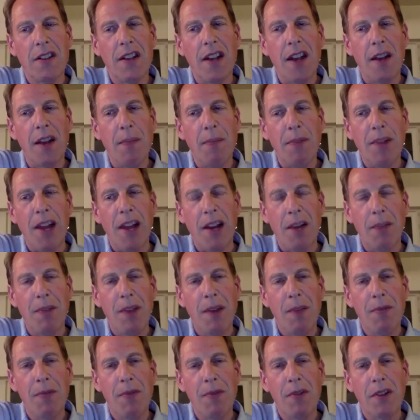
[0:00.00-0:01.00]
today black
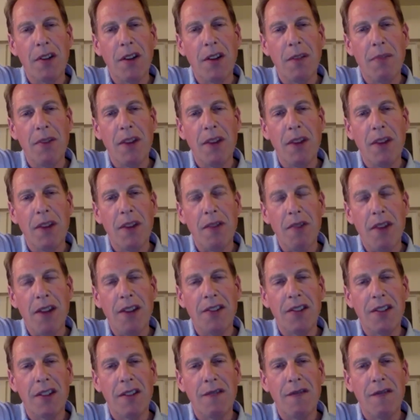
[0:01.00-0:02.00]
people could be
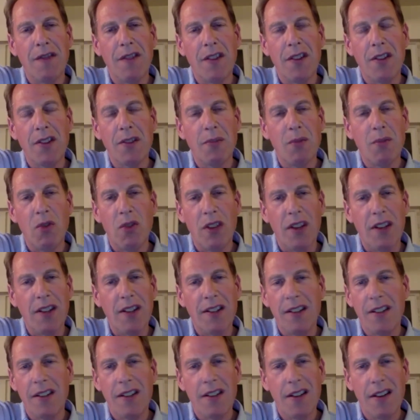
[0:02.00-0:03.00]
arrested for the
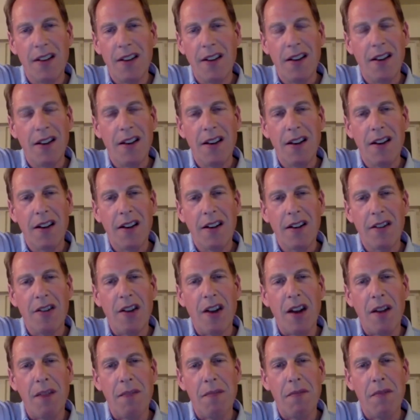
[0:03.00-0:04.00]
smallest
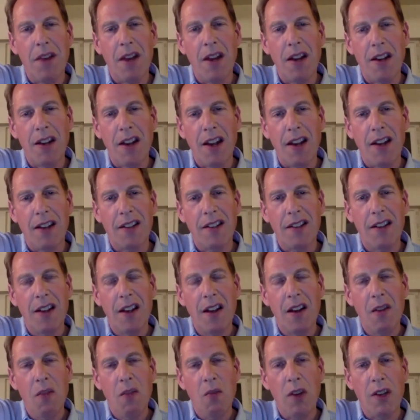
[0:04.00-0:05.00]
crime, and yet
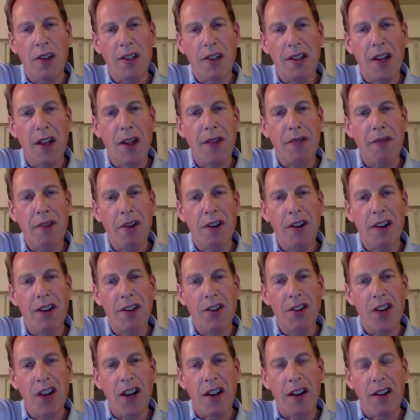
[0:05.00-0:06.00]
once they're thrown in
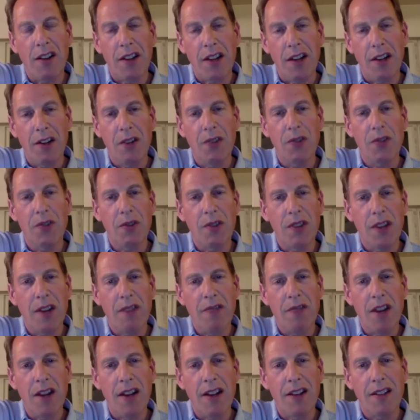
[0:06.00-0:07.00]
jail, they lose all their
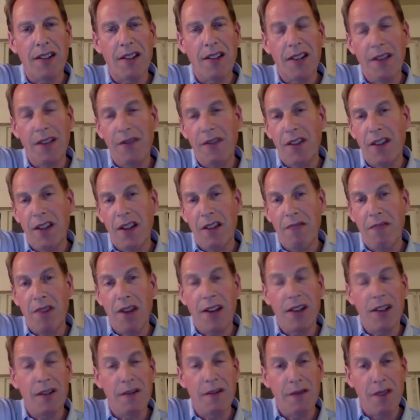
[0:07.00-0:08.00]
rights, even the
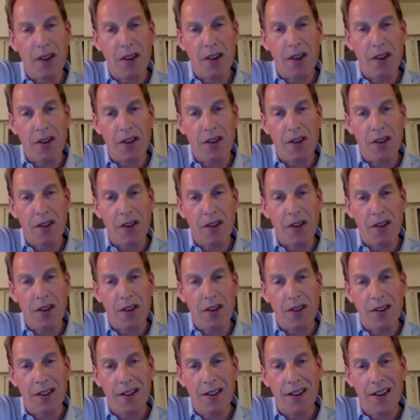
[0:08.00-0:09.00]
right to vote.
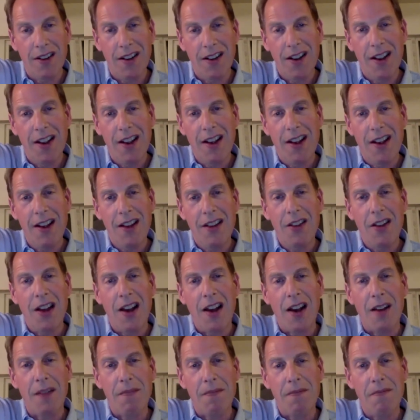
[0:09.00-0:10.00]

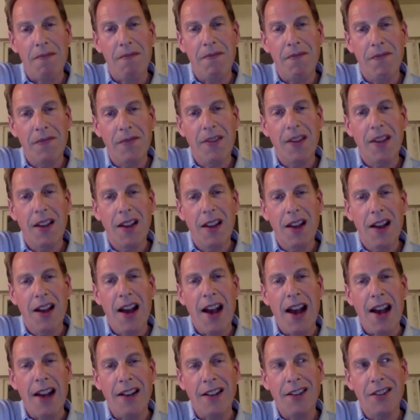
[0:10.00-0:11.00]

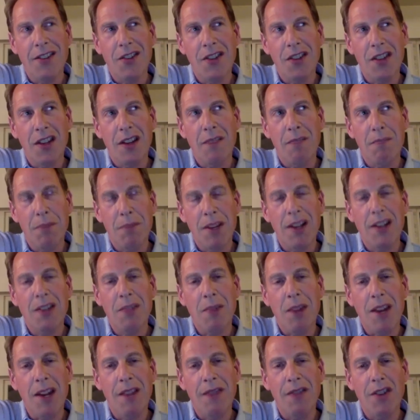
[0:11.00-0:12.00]
And that because
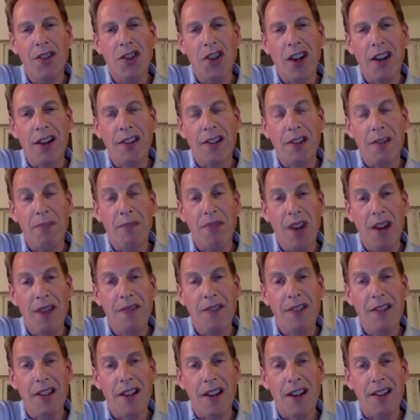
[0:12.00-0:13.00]
many of the jails are
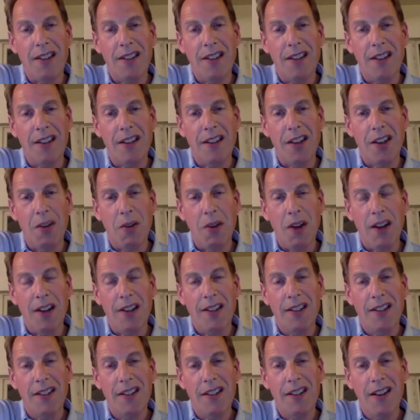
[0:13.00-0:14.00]
privatized in the
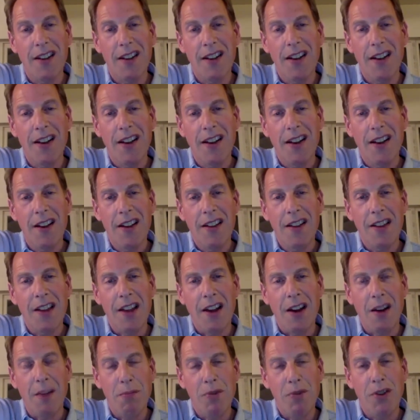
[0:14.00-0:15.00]
US, they
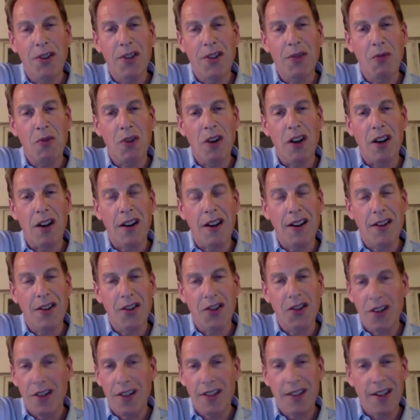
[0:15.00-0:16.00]
are put to work
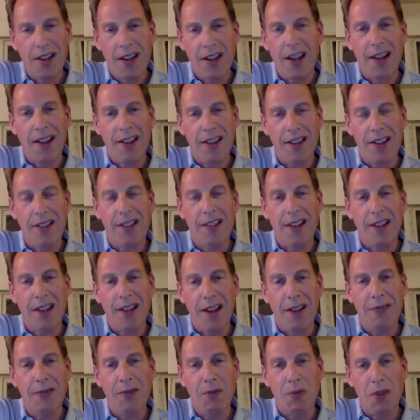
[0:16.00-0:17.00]
just like the
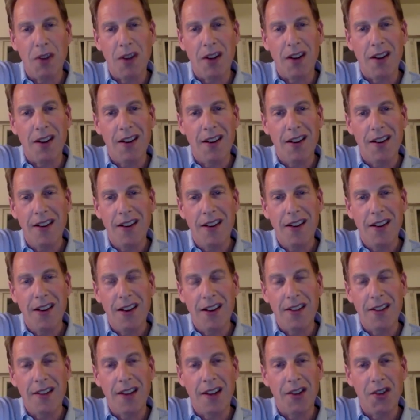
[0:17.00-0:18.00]
slaves were
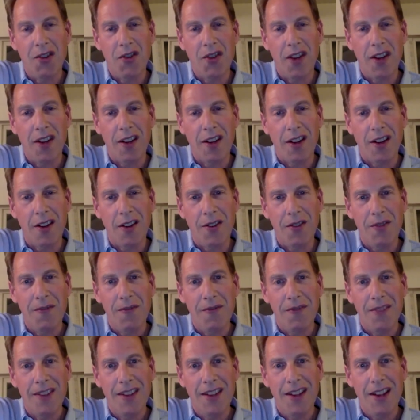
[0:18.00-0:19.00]
a century ago.
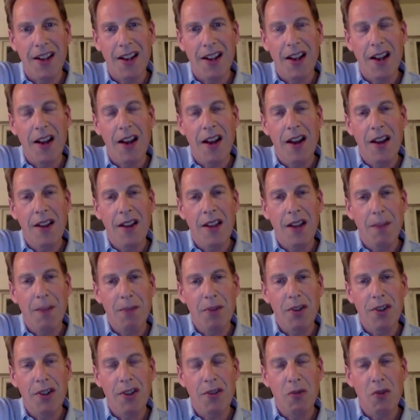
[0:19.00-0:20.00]
They're
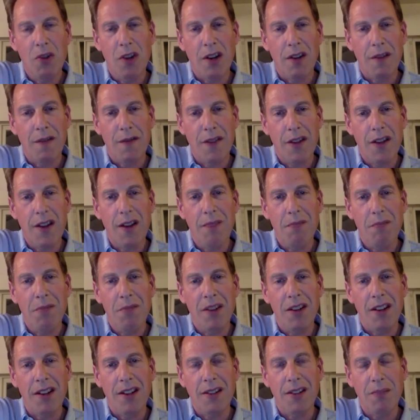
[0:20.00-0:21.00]
put to work for
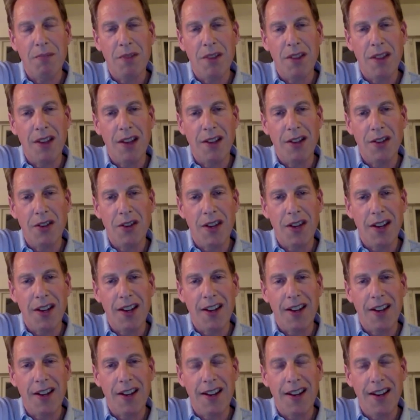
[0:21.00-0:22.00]
companies, but they're doing
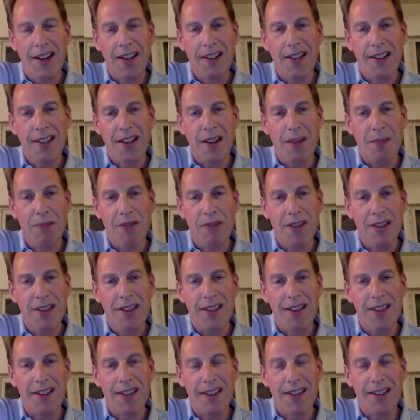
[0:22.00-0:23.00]
it inside
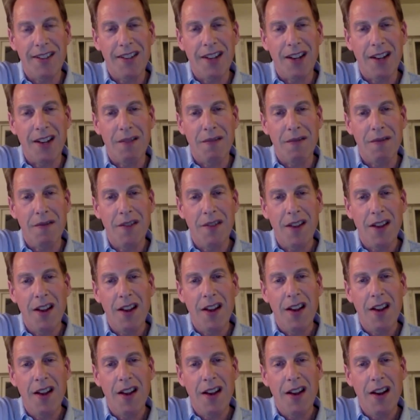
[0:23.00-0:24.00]
prisons instead of
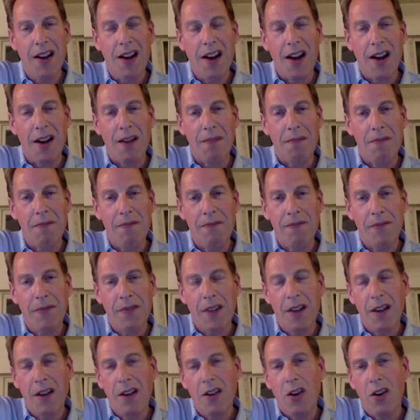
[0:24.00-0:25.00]
on
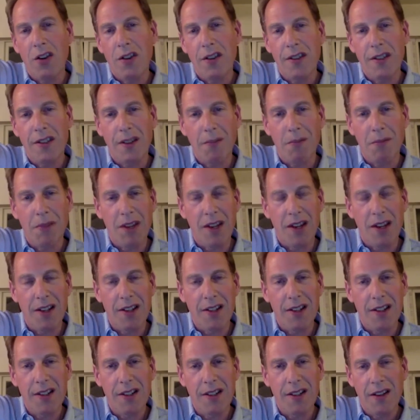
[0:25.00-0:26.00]

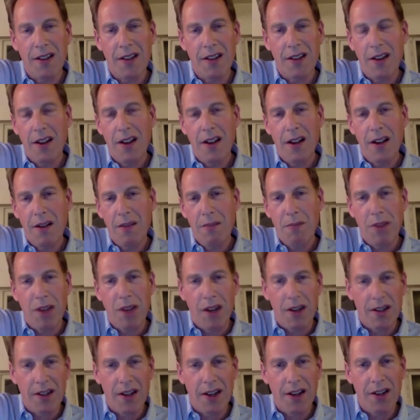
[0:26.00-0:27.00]
somebody's
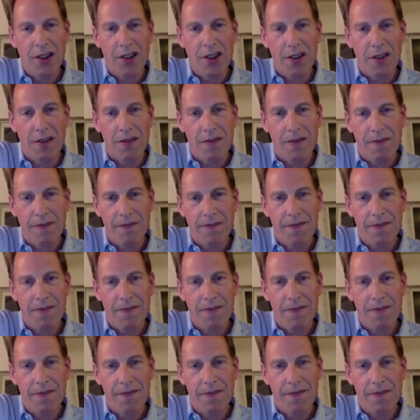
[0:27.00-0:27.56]
plantation.